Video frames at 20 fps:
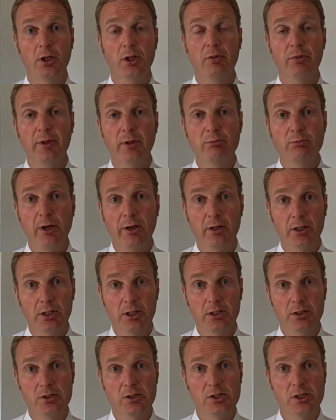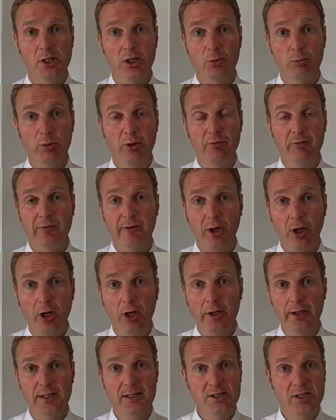The Americans went for
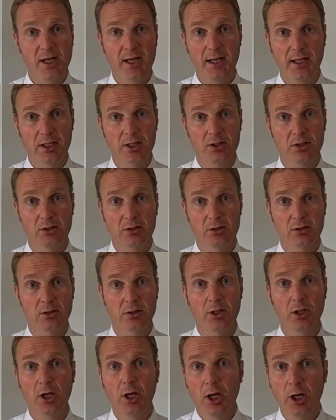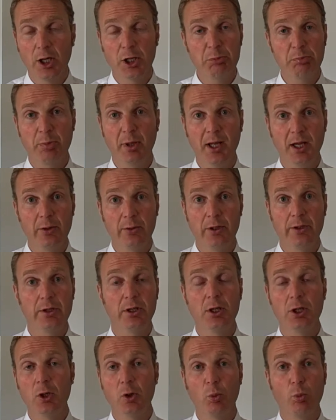high-tech, high-powered
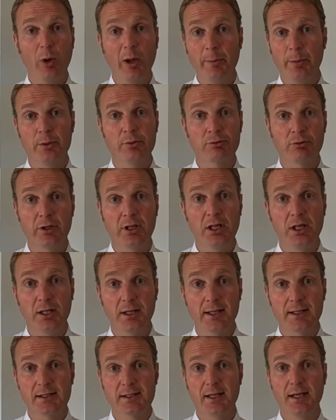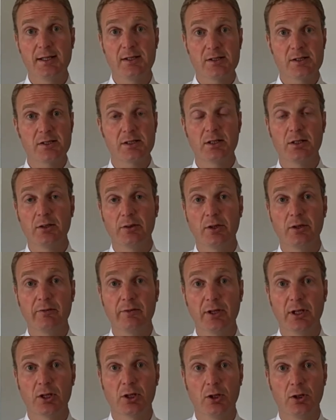weaponry against the
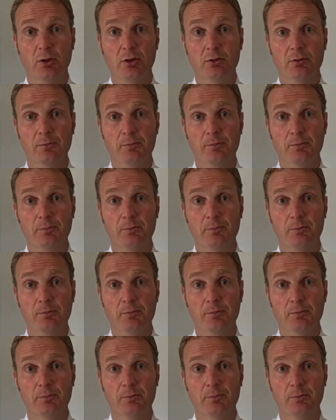Vietcong.